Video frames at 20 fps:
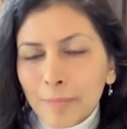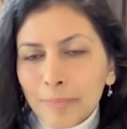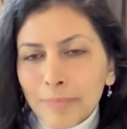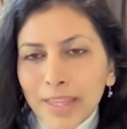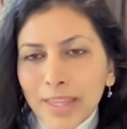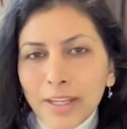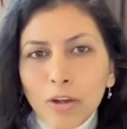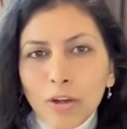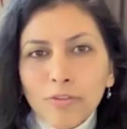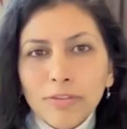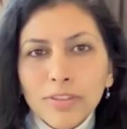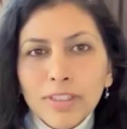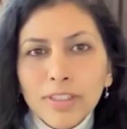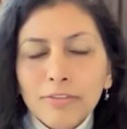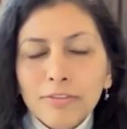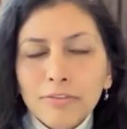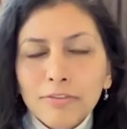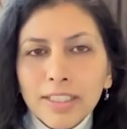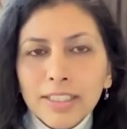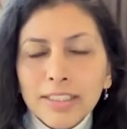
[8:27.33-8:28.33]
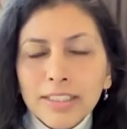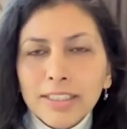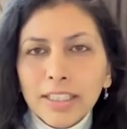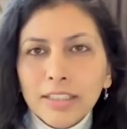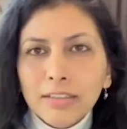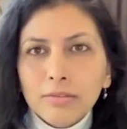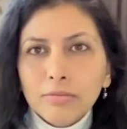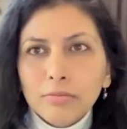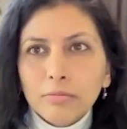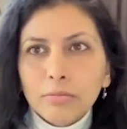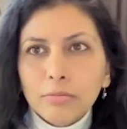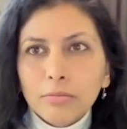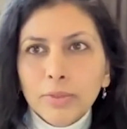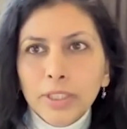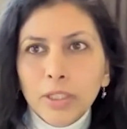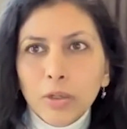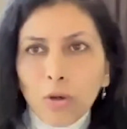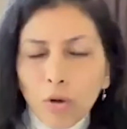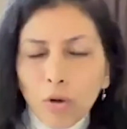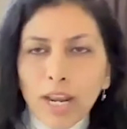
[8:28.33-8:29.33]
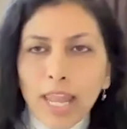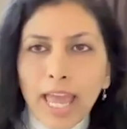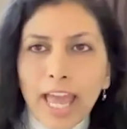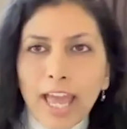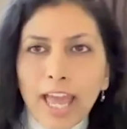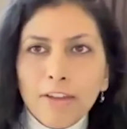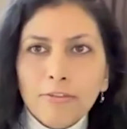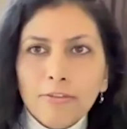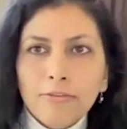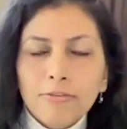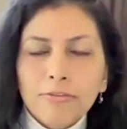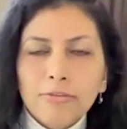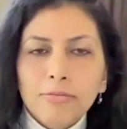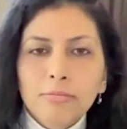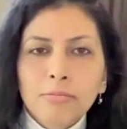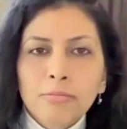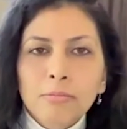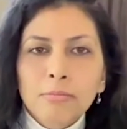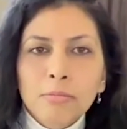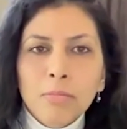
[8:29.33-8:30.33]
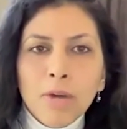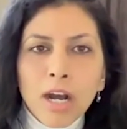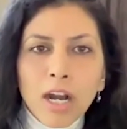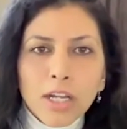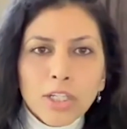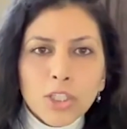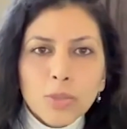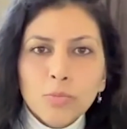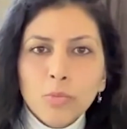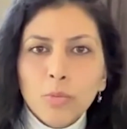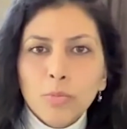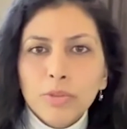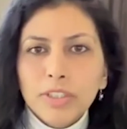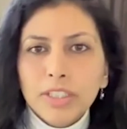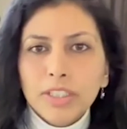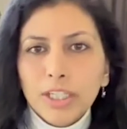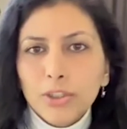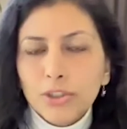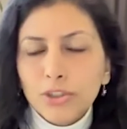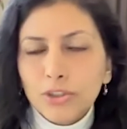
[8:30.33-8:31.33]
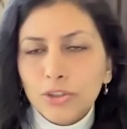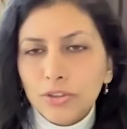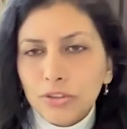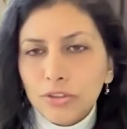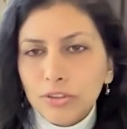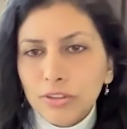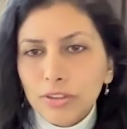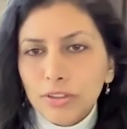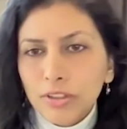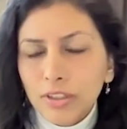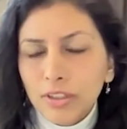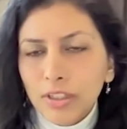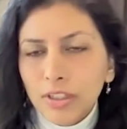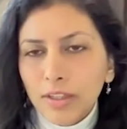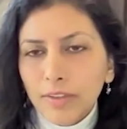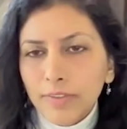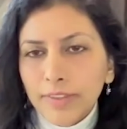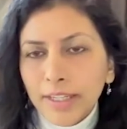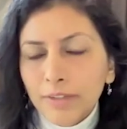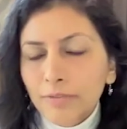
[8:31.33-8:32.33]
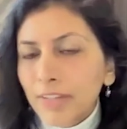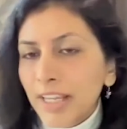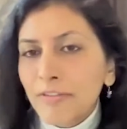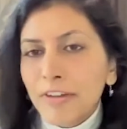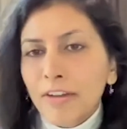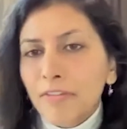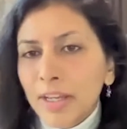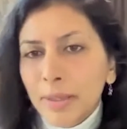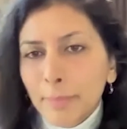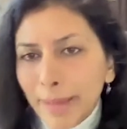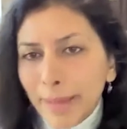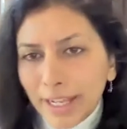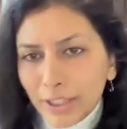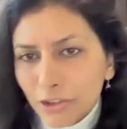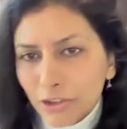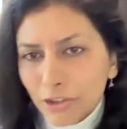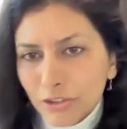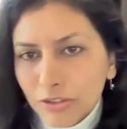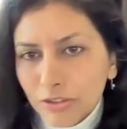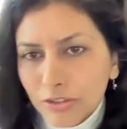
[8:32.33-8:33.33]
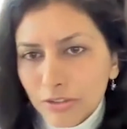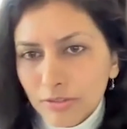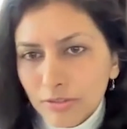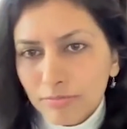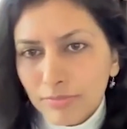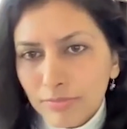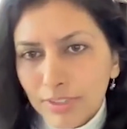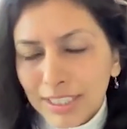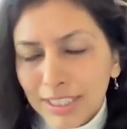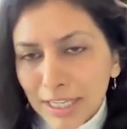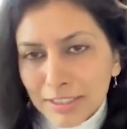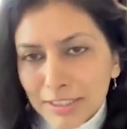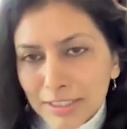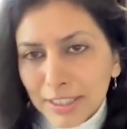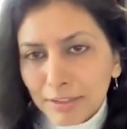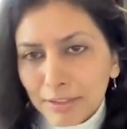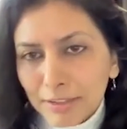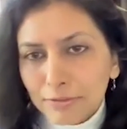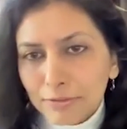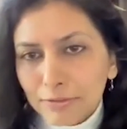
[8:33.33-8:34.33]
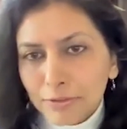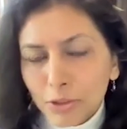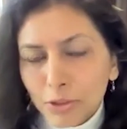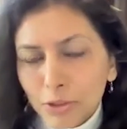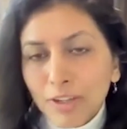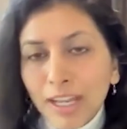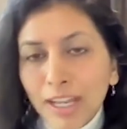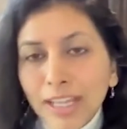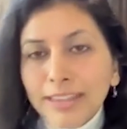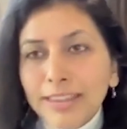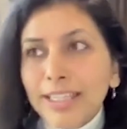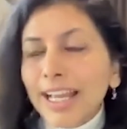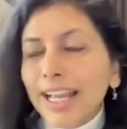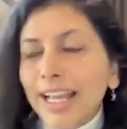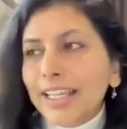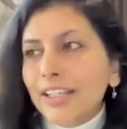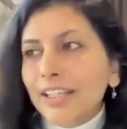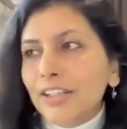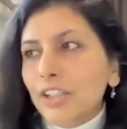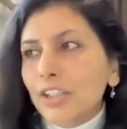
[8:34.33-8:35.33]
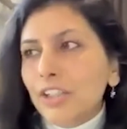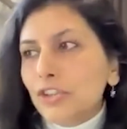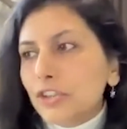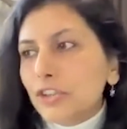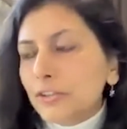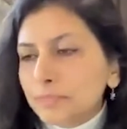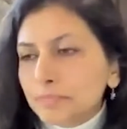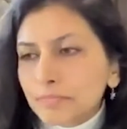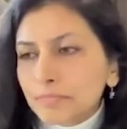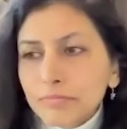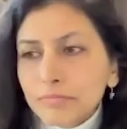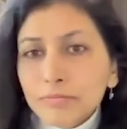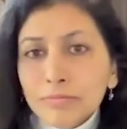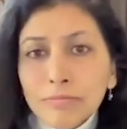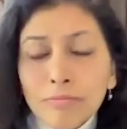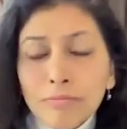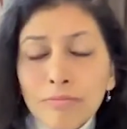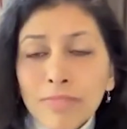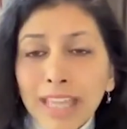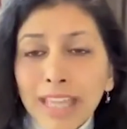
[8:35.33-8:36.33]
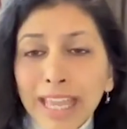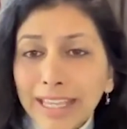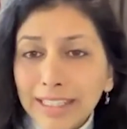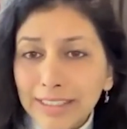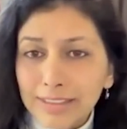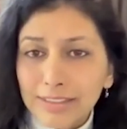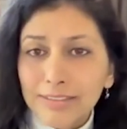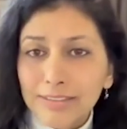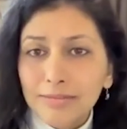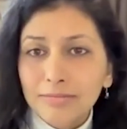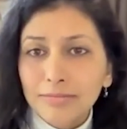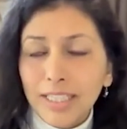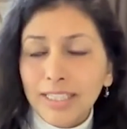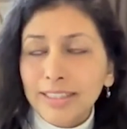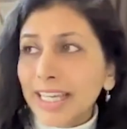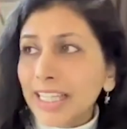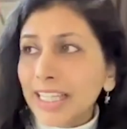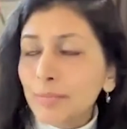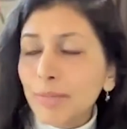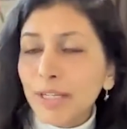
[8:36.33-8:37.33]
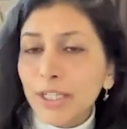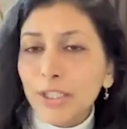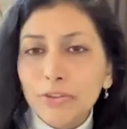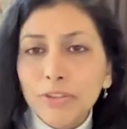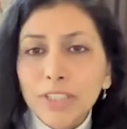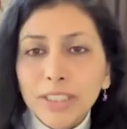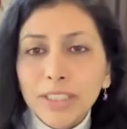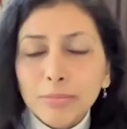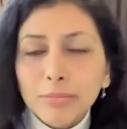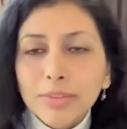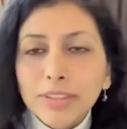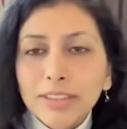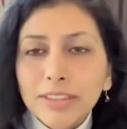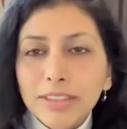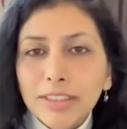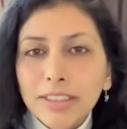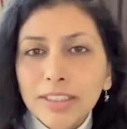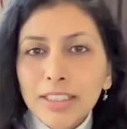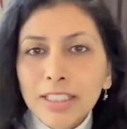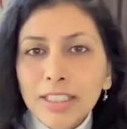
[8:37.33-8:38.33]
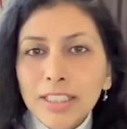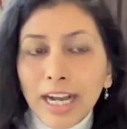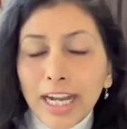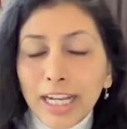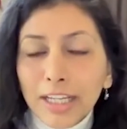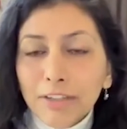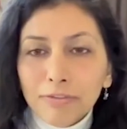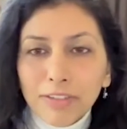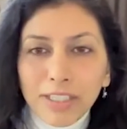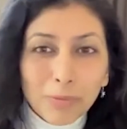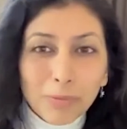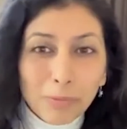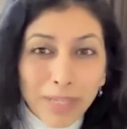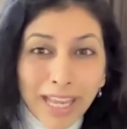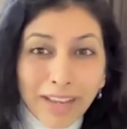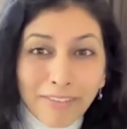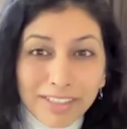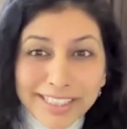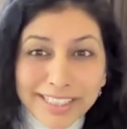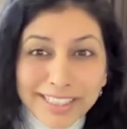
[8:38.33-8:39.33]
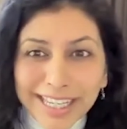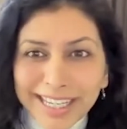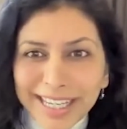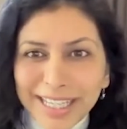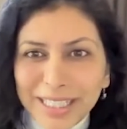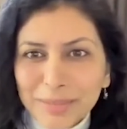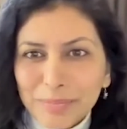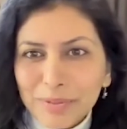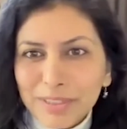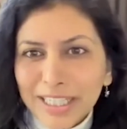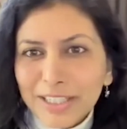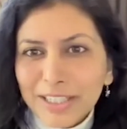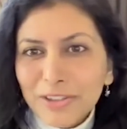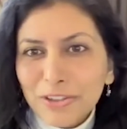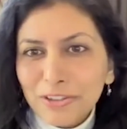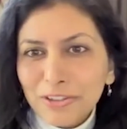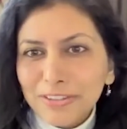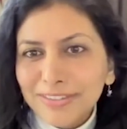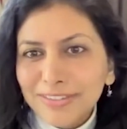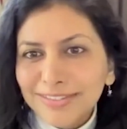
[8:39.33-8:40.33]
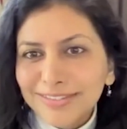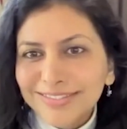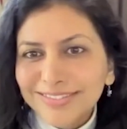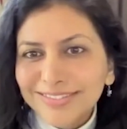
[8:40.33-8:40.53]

And often I feel that we all have much more potential than we have ever imagined in ourselves. So if I think I can reach X and that's my dream, I feel we have a 10X potential.